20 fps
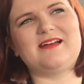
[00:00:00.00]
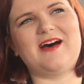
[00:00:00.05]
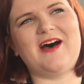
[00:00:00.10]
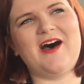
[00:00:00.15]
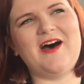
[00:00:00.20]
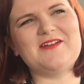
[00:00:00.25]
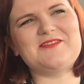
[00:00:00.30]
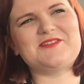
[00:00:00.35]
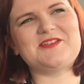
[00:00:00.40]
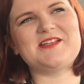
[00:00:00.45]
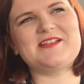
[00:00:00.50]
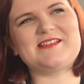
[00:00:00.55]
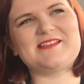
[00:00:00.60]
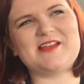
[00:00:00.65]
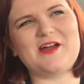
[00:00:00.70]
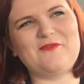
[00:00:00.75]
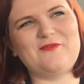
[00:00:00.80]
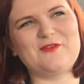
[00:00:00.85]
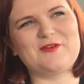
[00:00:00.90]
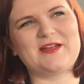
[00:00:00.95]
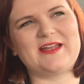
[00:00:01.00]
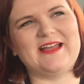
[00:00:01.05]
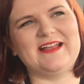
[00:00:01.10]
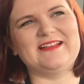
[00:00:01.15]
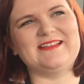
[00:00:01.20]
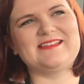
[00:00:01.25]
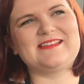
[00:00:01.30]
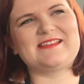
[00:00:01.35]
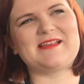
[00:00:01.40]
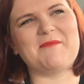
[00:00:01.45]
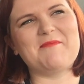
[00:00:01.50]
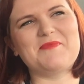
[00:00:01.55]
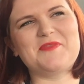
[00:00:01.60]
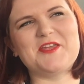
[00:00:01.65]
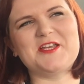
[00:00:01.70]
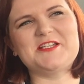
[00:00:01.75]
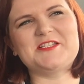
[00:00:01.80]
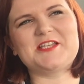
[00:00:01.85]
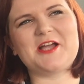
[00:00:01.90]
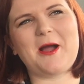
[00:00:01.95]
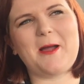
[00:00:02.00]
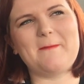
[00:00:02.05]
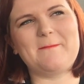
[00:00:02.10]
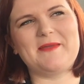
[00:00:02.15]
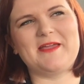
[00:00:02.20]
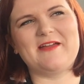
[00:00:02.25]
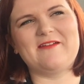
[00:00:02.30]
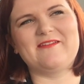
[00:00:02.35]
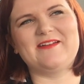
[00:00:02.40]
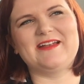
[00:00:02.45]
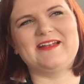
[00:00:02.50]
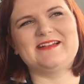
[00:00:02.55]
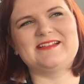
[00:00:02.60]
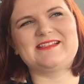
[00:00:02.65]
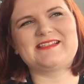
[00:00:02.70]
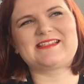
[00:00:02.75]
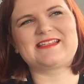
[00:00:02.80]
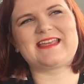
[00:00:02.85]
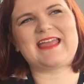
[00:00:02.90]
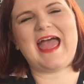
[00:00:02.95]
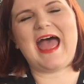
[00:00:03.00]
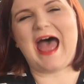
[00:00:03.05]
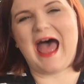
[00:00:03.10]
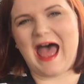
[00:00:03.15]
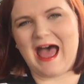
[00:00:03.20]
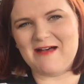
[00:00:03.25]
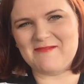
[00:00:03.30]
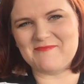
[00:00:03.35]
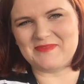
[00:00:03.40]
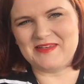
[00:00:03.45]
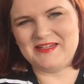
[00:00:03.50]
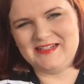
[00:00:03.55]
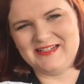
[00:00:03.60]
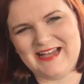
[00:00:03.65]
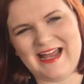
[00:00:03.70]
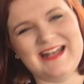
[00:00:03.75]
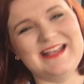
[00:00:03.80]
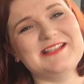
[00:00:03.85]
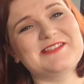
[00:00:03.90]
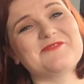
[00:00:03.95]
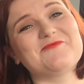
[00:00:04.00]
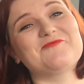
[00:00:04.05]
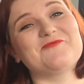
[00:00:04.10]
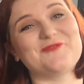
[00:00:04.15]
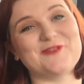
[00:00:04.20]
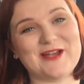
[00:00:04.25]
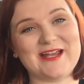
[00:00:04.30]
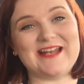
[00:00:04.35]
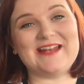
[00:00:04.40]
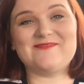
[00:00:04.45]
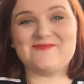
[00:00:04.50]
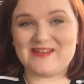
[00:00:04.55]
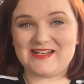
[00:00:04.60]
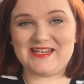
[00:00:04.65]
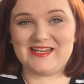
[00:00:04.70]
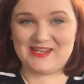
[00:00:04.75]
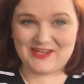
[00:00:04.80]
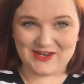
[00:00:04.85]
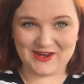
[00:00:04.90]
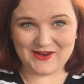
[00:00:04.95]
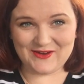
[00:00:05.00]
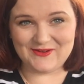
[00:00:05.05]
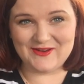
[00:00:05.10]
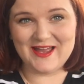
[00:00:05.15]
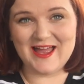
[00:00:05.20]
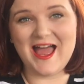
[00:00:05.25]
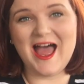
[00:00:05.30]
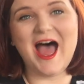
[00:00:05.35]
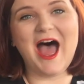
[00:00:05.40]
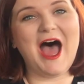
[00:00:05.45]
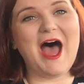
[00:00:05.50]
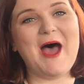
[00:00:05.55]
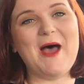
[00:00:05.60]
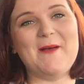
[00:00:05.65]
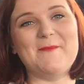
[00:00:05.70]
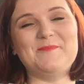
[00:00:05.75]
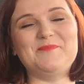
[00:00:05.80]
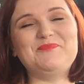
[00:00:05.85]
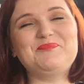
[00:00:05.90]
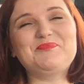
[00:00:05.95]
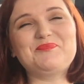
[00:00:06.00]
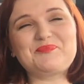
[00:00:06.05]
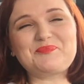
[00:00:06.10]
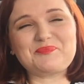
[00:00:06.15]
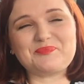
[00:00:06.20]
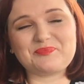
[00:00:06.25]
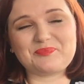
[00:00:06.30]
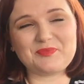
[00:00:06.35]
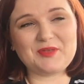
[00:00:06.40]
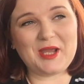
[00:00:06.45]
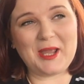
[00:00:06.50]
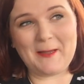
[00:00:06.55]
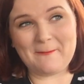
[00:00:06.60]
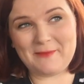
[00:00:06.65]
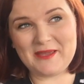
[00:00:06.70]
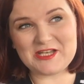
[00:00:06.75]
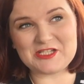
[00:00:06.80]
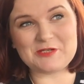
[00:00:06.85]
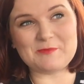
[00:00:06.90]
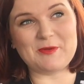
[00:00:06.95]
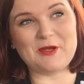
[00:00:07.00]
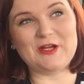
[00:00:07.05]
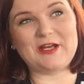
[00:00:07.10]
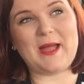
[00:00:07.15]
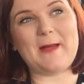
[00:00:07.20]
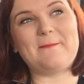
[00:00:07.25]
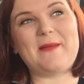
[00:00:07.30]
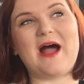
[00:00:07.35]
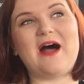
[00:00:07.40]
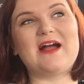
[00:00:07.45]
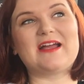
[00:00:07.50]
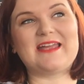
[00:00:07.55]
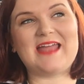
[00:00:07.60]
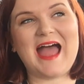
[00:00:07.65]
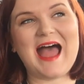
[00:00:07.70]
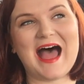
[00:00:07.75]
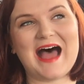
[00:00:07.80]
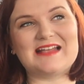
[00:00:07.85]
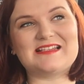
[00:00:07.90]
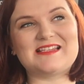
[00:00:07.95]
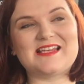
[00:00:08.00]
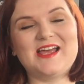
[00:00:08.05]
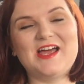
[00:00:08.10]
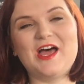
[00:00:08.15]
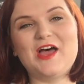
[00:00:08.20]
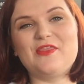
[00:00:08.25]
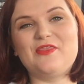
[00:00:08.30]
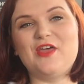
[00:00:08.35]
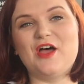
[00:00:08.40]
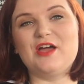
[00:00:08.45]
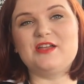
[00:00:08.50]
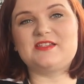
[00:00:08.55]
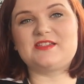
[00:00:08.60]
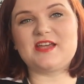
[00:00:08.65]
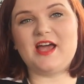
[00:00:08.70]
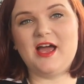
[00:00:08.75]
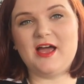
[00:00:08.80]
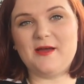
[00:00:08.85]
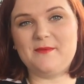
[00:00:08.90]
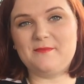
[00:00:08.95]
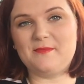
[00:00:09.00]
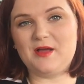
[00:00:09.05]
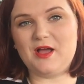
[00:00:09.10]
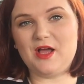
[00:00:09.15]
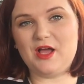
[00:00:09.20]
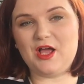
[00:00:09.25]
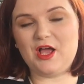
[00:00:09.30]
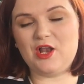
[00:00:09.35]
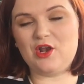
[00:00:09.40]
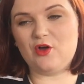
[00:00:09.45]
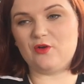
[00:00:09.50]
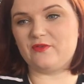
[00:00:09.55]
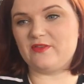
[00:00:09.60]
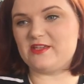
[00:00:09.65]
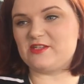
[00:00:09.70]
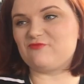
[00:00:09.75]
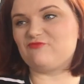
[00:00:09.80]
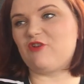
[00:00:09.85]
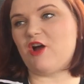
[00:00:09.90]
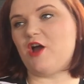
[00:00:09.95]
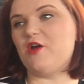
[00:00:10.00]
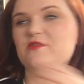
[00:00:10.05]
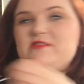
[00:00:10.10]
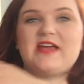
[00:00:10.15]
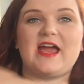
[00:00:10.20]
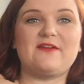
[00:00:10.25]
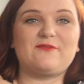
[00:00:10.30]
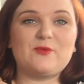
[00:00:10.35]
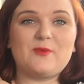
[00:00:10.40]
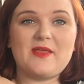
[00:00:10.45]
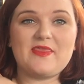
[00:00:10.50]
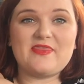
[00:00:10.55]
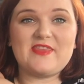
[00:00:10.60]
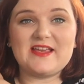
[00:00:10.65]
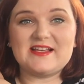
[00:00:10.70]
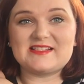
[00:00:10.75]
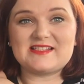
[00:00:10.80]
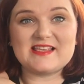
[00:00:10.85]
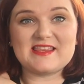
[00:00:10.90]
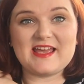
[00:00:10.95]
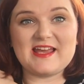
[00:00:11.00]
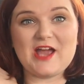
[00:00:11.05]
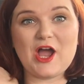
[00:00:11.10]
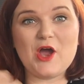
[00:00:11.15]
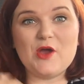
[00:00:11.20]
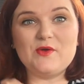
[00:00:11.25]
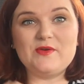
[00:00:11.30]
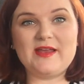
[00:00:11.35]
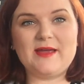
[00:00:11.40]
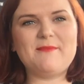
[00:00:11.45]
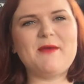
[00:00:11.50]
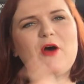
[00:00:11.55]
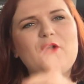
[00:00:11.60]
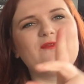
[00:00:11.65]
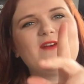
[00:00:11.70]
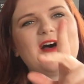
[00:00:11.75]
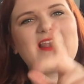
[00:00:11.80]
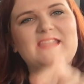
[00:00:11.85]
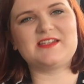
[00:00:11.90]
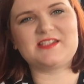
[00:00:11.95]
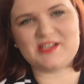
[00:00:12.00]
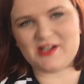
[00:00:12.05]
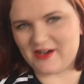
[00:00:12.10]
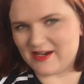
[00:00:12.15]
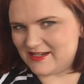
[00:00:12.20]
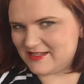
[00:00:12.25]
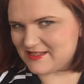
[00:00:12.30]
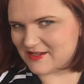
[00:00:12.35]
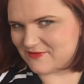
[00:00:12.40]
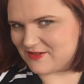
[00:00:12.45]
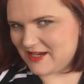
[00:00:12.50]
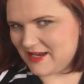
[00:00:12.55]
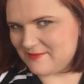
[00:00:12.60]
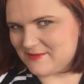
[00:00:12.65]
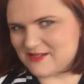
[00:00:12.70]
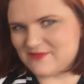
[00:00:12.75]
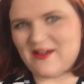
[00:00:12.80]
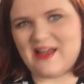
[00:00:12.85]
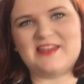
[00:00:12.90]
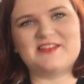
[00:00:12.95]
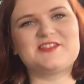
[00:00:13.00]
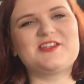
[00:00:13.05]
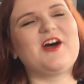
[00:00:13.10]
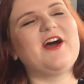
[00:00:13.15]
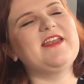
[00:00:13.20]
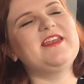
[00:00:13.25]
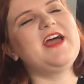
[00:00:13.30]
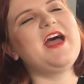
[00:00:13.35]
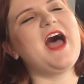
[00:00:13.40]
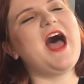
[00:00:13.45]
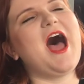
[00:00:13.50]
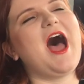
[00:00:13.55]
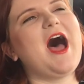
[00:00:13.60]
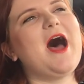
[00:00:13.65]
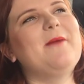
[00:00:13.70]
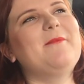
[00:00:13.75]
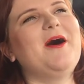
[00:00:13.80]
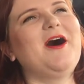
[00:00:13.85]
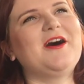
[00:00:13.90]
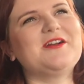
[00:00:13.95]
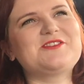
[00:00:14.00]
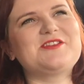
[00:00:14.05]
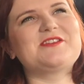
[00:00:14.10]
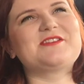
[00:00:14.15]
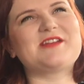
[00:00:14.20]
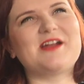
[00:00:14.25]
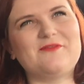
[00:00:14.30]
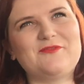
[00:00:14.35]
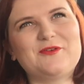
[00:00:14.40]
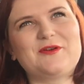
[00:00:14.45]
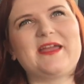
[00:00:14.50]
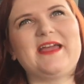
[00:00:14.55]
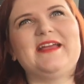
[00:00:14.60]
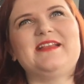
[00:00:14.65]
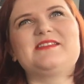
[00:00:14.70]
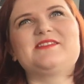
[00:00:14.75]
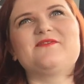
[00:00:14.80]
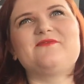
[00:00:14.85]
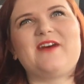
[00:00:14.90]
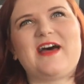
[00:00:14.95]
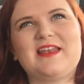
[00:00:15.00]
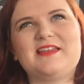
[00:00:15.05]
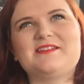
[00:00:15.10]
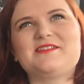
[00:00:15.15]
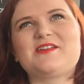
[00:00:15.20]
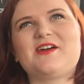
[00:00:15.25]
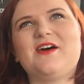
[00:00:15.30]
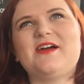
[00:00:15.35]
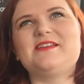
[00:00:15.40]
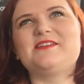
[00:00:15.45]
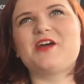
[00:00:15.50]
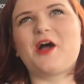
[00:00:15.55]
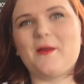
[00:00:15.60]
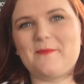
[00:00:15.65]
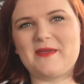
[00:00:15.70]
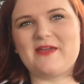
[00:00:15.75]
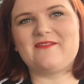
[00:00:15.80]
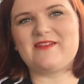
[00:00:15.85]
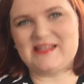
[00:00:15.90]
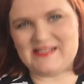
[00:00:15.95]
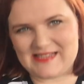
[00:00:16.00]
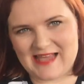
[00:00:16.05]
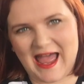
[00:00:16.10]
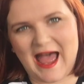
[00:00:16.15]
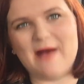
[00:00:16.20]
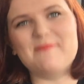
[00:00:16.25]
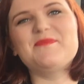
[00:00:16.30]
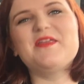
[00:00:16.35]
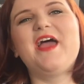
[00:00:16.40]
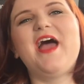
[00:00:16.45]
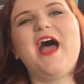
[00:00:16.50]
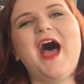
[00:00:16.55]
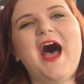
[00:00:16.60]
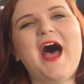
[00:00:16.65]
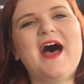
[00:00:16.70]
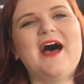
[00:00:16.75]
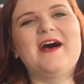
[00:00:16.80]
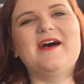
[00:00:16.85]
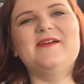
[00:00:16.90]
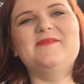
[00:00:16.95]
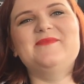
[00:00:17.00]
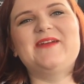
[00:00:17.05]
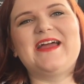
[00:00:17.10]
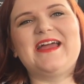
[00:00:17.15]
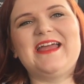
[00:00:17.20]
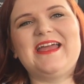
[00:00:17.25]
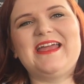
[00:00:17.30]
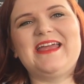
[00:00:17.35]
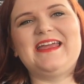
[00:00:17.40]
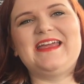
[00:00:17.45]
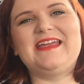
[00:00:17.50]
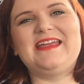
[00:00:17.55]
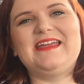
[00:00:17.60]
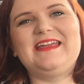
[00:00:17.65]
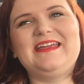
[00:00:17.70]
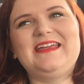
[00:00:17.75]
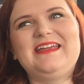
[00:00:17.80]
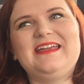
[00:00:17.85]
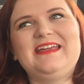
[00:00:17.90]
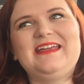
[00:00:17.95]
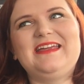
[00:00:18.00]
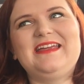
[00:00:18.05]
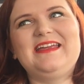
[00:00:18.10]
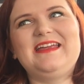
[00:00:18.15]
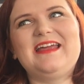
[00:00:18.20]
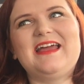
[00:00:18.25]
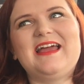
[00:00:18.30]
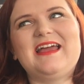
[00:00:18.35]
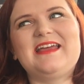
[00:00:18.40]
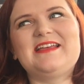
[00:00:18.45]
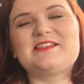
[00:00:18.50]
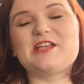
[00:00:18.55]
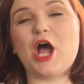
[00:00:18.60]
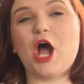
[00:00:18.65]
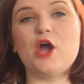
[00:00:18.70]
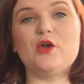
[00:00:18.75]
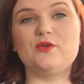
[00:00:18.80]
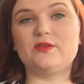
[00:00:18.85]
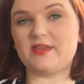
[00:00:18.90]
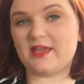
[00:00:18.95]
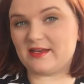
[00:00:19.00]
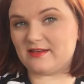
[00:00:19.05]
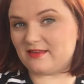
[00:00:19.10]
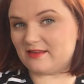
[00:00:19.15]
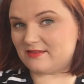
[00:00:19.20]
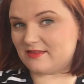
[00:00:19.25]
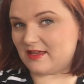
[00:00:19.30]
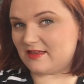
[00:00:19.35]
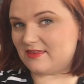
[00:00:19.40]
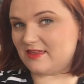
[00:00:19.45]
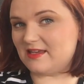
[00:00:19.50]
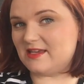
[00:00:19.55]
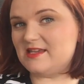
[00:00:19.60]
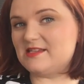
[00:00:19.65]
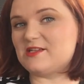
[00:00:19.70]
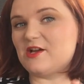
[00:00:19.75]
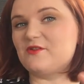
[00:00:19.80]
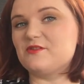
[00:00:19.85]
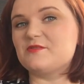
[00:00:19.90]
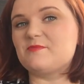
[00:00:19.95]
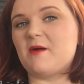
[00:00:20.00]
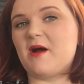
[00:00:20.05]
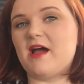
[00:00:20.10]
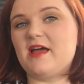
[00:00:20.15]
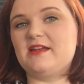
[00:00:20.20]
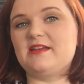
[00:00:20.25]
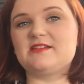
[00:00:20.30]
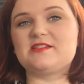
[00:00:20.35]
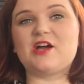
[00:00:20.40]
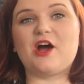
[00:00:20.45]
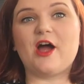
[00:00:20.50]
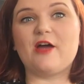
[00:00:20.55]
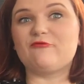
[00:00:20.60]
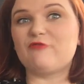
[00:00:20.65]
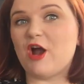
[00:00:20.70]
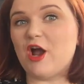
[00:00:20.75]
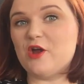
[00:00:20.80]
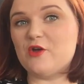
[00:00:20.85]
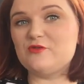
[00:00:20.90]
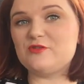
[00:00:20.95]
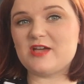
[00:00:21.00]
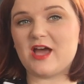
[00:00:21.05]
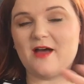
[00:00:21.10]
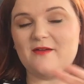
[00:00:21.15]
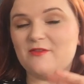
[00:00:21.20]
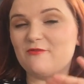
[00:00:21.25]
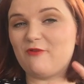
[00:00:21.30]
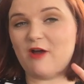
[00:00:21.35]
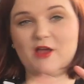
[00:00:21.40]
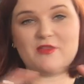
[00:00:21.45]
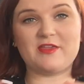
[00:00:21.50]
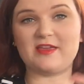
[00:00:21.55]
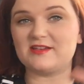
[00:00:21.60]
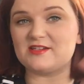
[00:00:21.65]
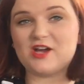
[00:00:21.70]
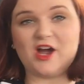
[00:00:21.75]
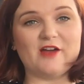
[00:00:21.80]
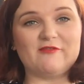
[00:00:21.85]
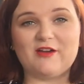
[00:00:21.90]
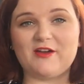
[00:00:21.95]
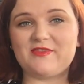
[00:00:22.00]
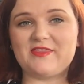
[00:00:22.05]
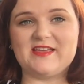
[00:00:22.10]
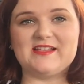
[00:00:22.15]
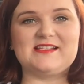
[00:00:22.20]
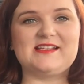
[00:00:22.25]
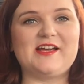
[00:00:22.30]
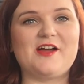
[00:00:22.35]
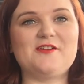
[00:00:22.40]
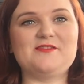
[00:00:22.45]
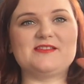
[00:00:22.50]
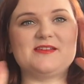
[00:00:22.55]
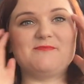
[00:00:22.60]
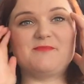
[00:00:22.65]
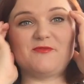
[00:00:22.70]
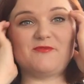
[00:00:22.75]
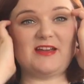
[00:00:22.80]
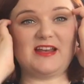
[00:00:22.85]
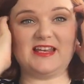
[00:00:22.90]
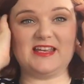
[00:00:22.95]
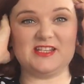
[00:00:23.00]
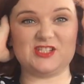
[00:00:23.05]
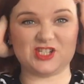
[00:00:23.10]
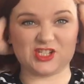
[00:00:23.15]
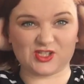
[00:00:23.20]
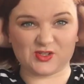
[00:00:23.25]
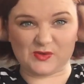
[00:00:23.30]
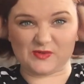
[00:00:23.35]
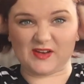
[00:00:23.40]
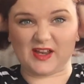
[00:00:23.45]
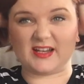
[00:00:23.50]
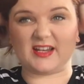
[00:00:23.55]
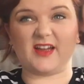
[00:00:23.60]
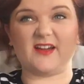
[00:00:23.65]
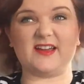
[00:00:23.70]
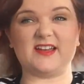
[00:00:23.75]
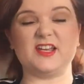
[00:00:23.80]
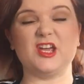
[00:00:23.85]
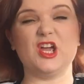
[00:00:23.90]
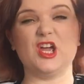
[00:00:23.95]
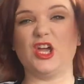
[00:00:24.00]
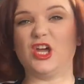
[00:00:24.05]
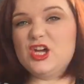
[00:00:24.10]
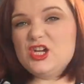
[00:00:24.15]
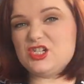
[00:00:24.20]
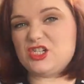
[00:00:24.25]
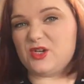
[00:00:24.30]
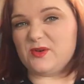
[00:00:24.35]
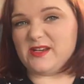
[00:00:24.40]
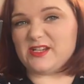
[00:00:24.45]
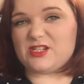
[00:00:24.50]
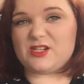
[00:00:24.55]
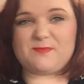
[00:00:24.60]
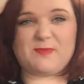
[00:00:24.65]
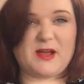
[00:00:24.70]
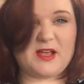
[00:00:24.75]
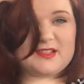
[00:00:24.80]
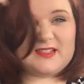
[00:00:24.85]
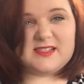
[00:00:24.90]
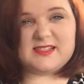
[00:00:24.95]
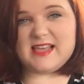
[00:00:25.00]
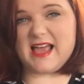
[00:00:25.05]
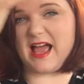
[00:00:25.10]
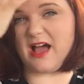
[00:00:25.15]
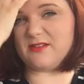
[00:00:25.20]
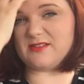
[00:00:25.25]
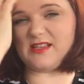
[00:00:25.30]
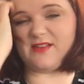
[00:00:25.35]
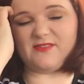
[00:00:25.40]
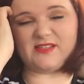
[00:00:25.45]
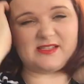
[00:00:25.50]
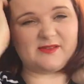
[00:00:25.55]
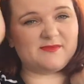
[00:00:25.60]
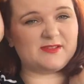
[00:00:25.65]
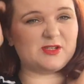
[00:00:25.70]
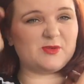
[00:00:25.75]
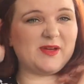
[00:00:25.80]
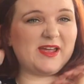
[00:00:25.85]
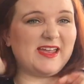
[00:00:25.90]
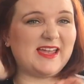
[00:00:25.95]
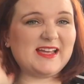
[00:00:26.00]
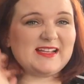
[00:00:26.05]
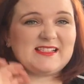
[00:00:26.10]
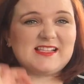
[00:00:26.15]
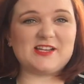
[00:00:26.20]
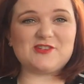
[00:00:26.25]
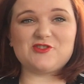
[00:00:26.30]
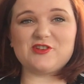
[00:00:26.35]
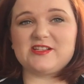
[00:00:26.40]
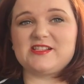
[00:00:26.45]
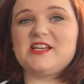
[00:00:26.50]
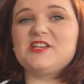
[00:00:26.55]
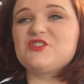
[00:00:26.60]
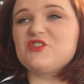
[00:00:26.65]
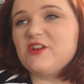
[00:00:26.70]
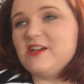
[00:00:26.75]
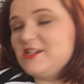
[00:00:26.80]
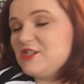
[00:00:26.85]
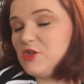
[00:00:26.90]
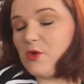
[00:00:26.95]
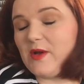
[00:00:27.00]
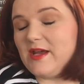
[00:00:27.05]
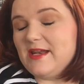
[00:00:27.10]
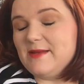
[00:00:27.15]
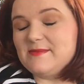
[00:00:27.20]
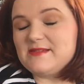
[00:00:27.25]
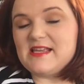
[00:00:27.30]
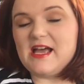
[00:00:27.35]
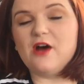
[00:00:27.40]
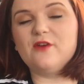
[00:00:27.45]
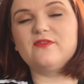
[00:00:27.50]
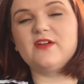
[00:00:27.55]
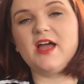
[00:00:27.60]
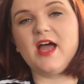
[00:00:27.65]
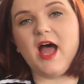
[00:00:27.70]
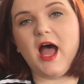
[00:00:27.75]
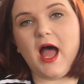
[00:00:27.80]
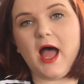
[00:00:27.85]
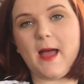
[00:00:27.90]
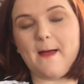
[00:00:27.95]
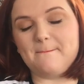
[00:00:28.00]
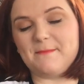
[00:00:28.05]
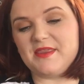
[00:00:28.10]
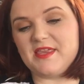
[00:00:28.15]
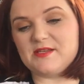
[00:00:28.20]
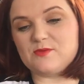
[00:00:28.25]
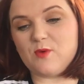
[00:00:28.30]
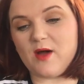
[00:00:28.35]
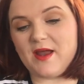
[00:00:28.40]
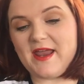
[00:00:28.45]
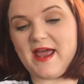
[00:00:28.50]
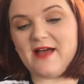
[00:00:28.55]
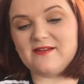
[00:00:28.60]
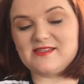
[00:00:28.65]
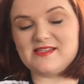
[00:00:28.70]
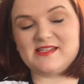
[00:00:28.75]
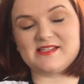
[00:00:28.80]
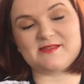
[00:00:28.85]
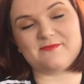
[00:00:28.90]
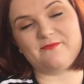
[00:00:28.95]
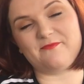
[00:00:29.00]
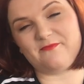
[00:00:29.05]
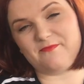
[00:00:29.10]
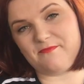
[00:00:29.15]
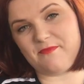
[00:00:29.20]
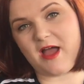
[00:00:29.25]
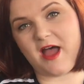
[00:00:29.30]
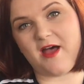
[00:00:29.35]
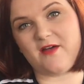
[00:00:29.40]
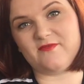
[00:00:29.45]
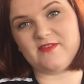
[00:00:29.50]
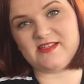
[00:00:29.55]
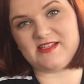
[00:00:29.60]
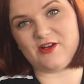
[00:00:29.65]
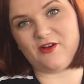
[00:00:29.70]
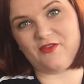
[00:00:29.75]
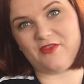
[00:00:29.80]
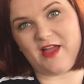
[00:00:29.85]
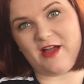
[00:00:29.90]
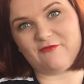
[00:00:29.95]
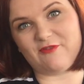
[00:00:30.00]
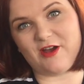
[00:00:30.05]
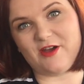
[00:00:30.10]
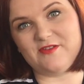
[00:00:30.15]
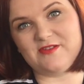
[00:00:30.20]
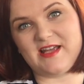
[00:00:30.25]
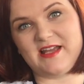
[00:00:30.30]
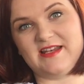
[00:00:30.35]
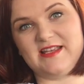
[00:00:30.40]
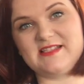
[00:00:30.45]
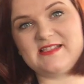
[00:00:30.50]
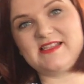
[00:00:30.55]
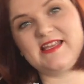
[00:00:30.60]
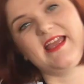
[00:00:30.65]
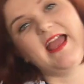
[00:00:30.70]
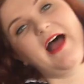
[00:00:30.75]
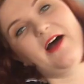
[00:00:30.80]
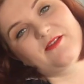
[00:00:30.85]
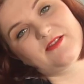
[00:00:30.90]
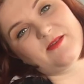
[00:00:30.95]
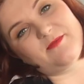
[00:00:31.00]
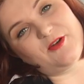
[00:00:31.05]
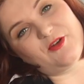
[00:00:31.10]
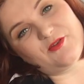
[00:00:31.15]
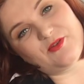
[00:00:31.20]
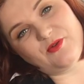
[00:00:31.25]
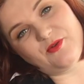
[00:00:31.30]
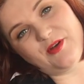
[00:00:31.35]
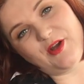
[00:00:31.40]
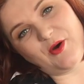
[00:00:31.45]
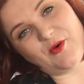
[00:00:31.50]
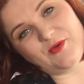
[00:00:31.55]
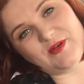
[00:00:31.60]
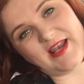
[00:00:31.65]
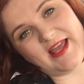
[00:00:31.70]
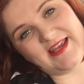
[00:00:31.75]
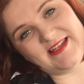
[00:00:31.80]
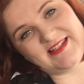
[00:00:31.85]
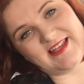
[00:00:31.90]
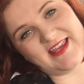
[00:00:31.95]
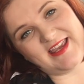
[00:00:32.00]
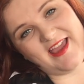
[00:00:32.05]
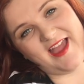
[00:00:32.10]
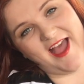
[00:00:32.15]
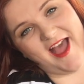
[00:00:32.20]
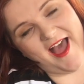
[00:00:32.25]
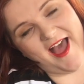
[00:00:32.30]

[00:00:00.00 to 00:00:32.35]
Archie Snufflekins, something Tiberius cat. and it's a really, really cute. Um, picture book about a cat that um, along this road, everyone thinks that they own him. Oh, Valentine, his other name is Valentine. Um, Archie Snufflekins, Valentine, Tiberius Cat. Um, he is owned, they, they think he's owned by an entire road. Uh, the, the entire road thinks he owns him, but really he's just sort of like going to each person's house, having something to eat, etc., etc., enjoying himself. Um, but there's one house he doesn't uh, visit on that road, and it's the house that belongs to an old lady.